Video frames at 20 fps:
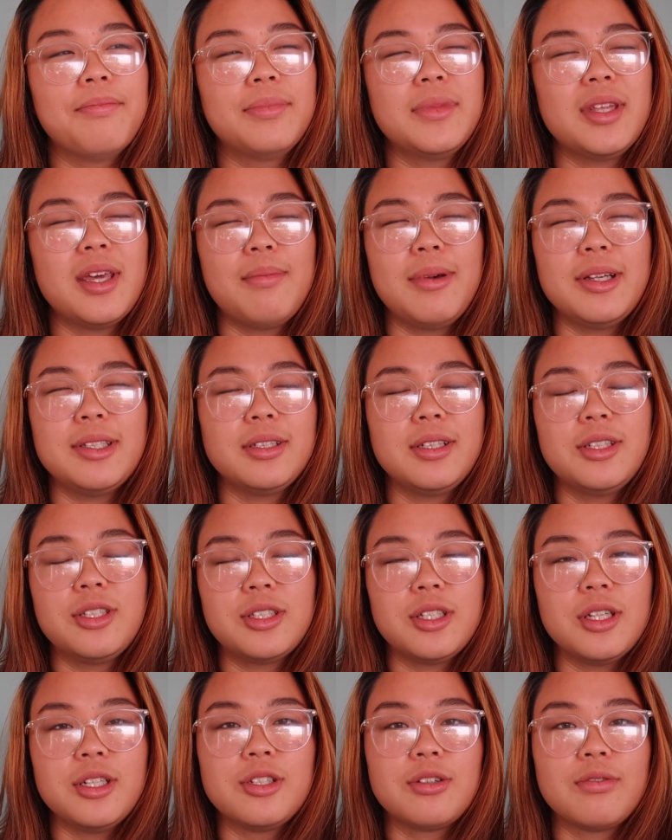yeah, basically
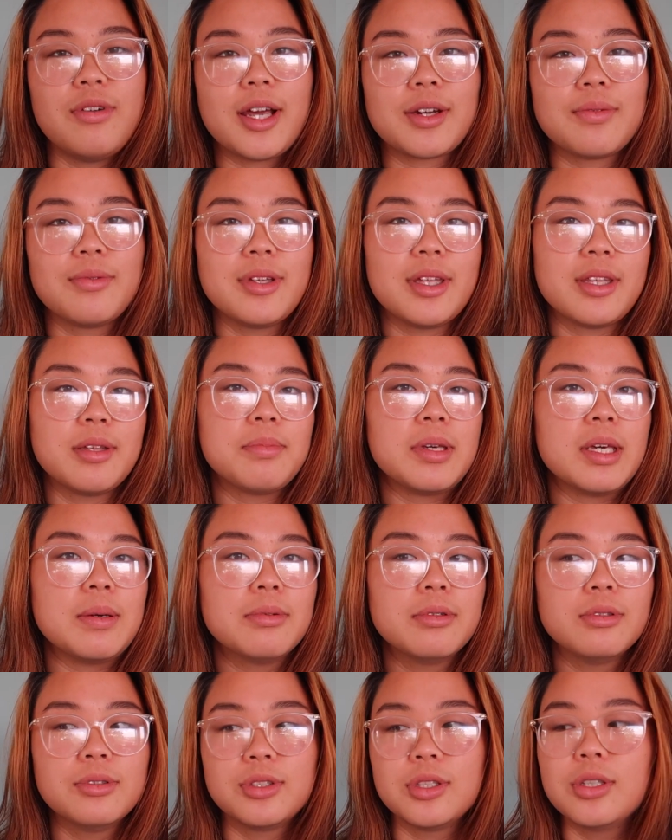just interact with other
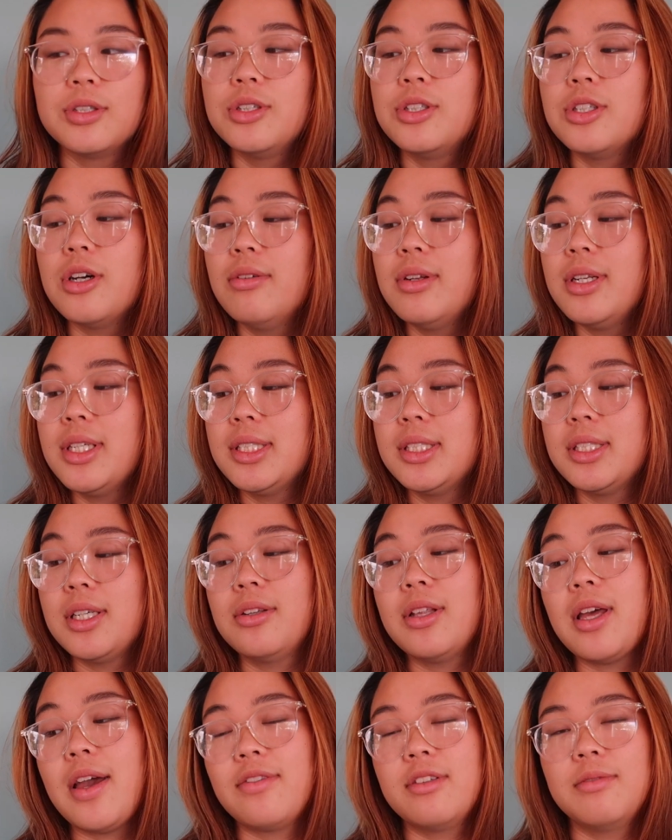people. So you don't
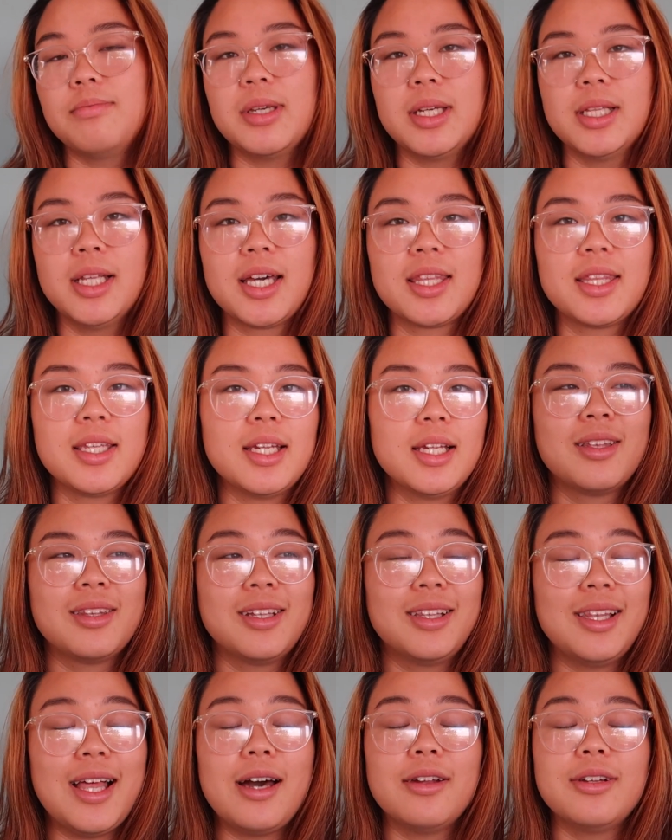necessarily have to be like the
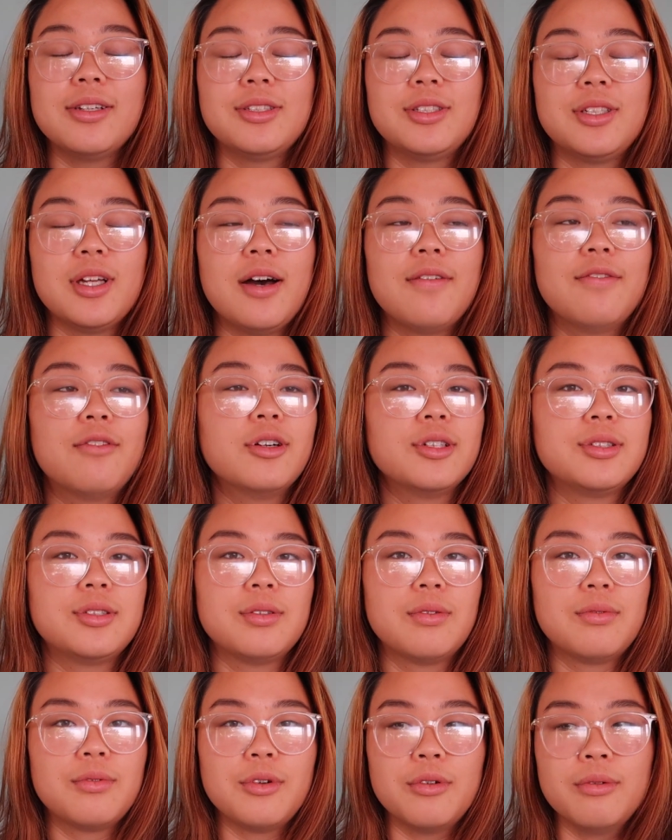loudest voice
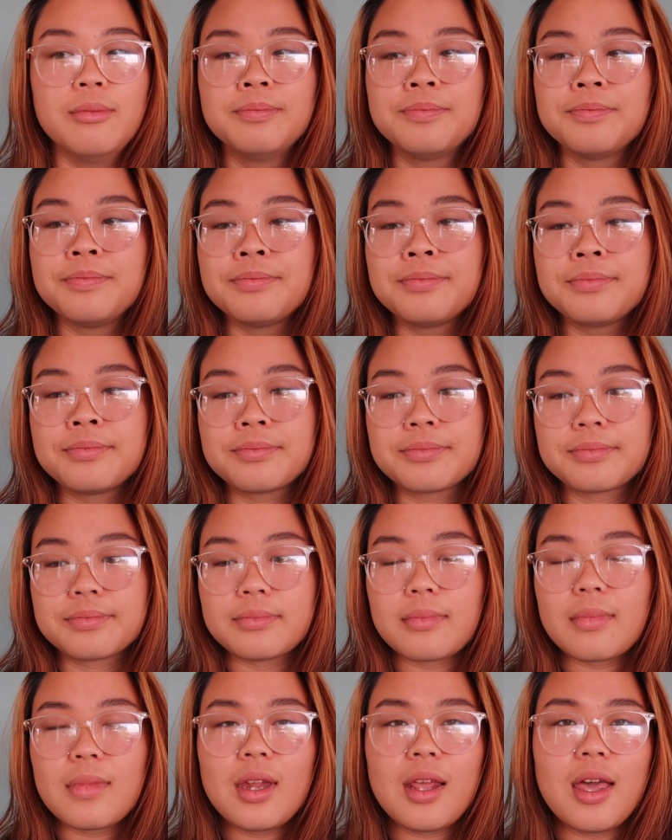in the room.
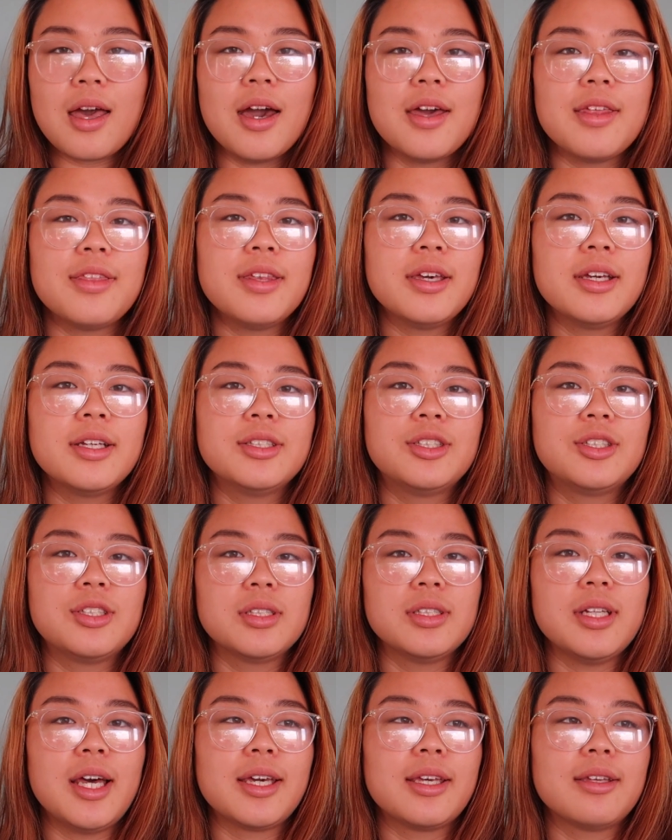I think it's
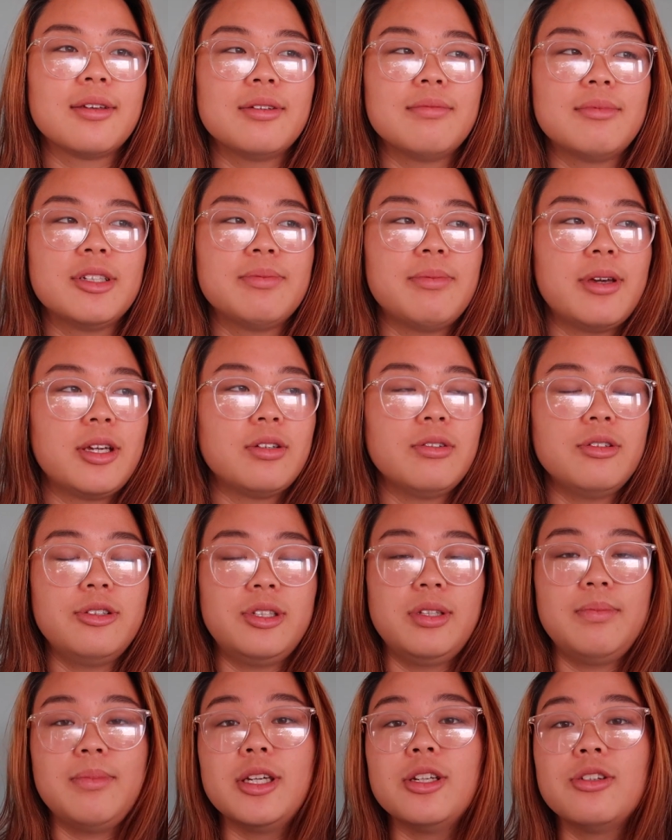just like, just make
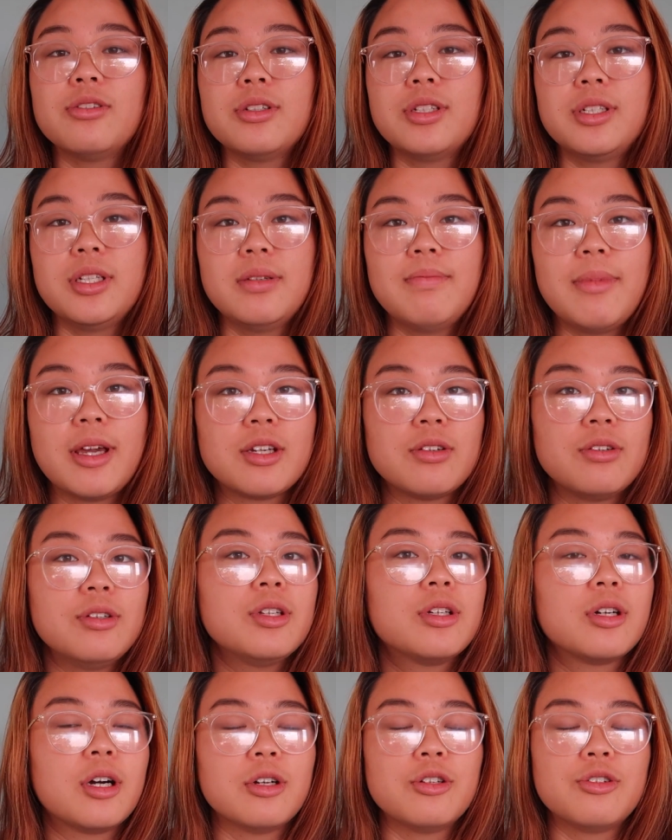seem interested, make sure
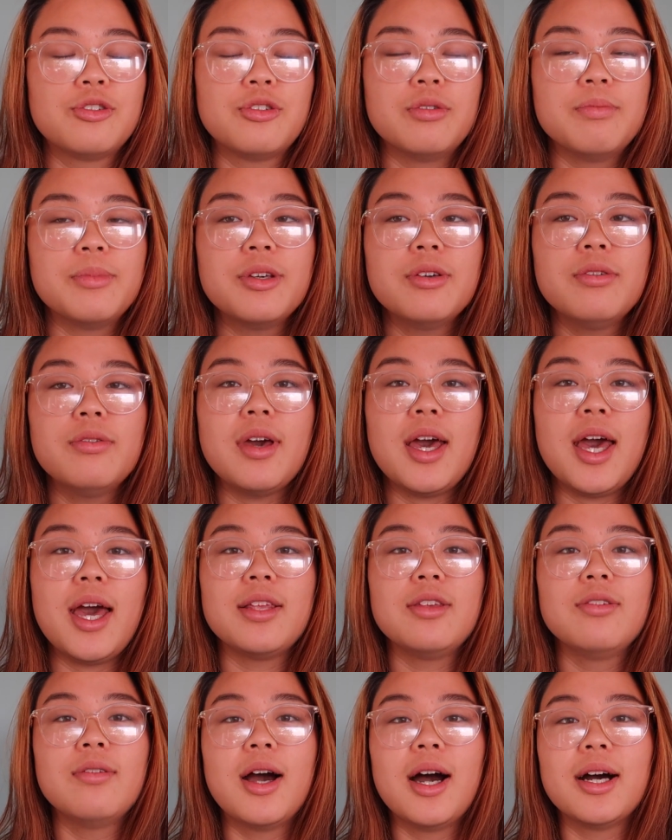you contribute,
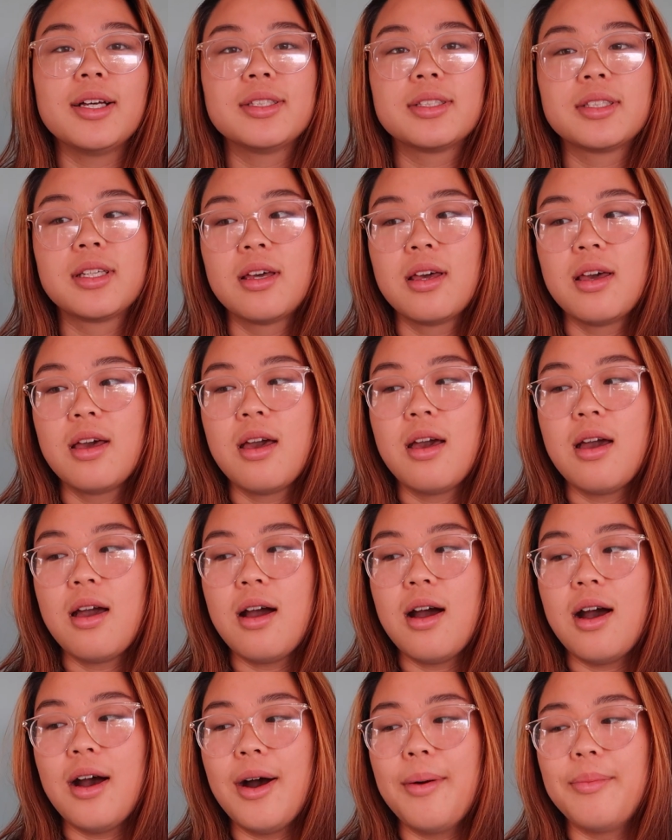and you ask
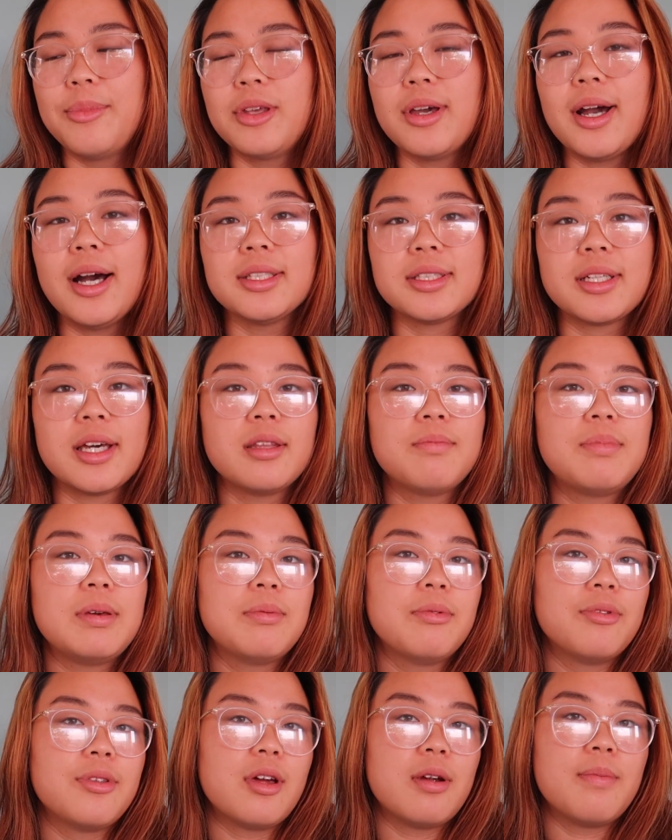other
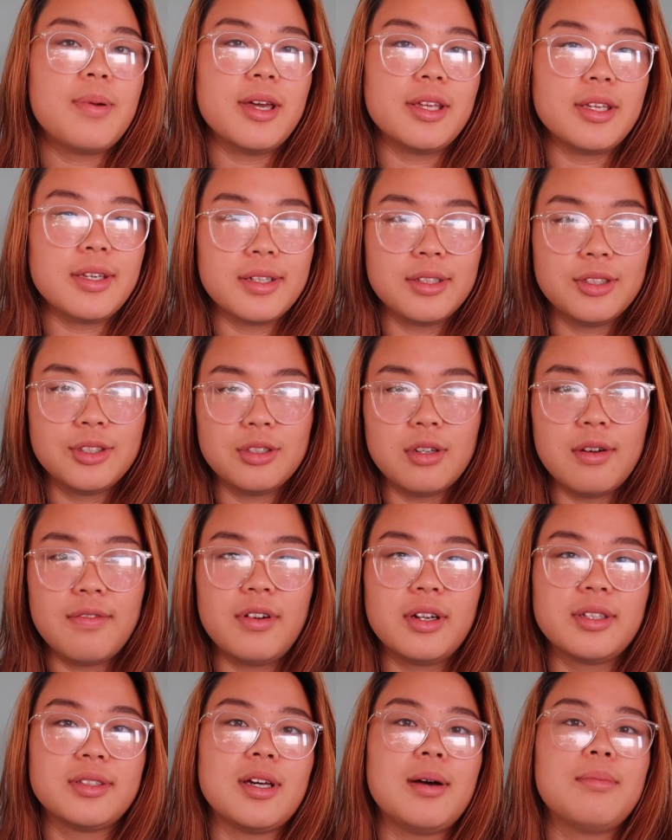people their opinion. So
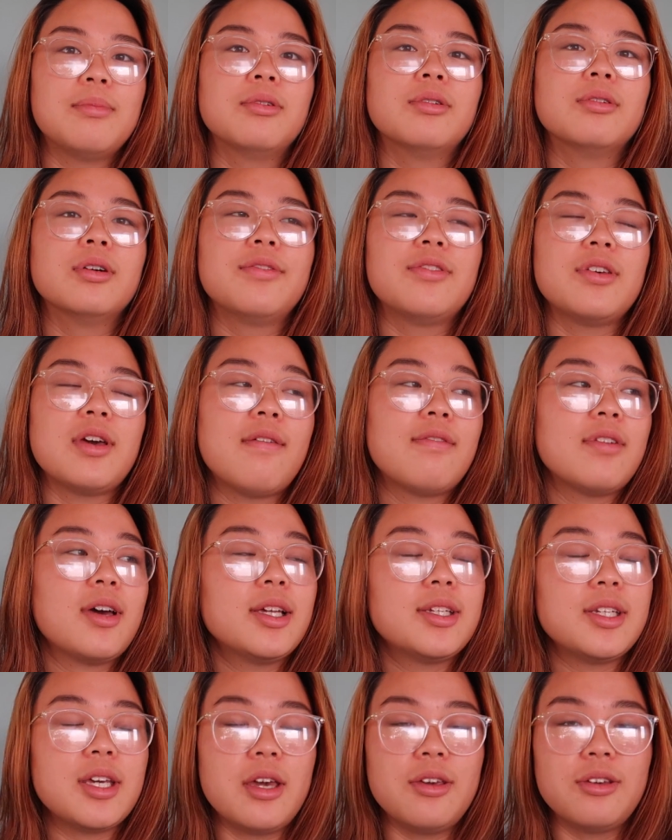for example, if you have an
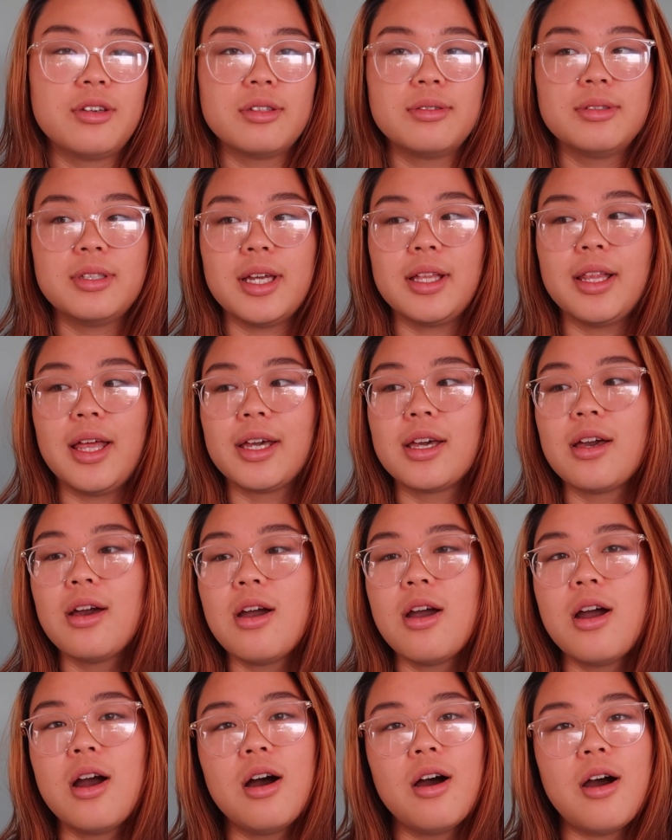idea, you could say like,
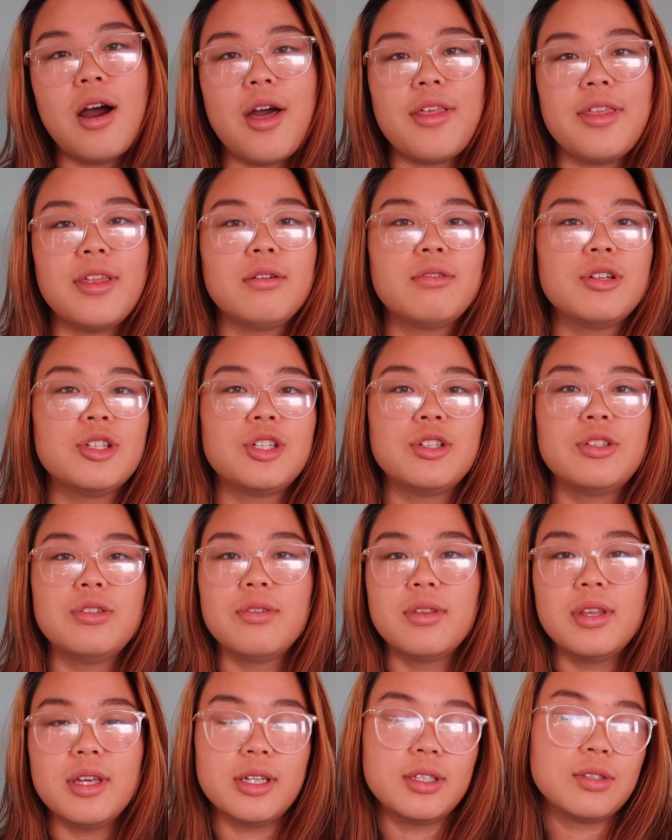oh, I think we should
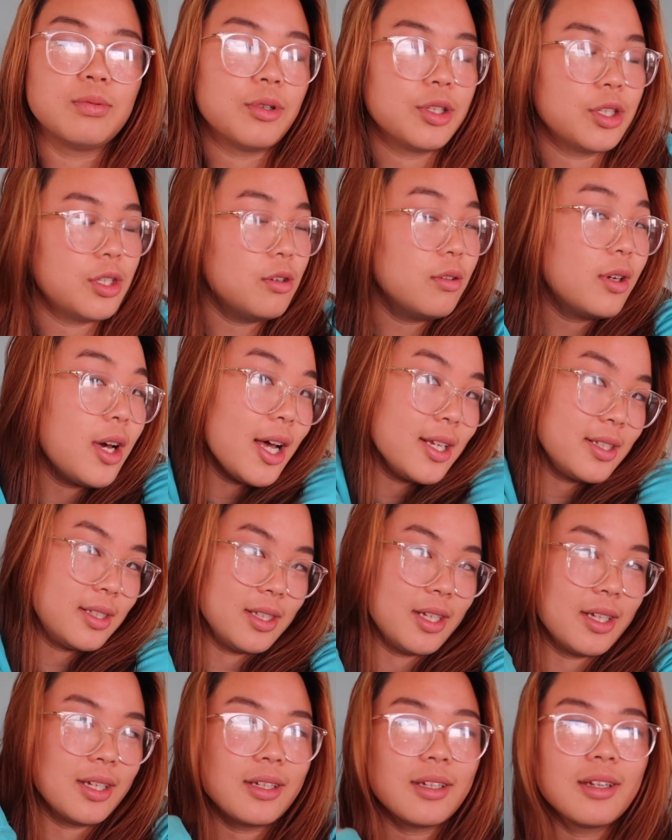do this, what do you guys
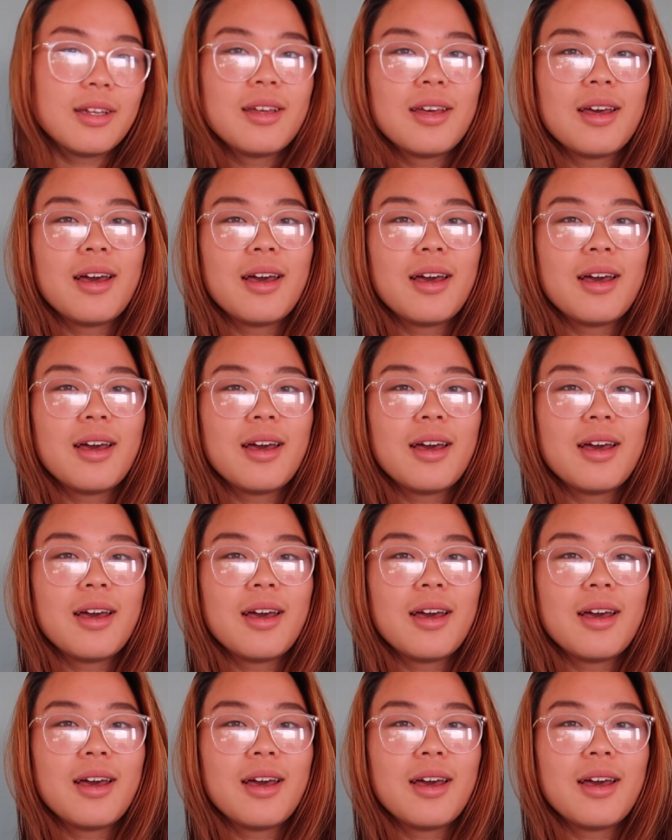think?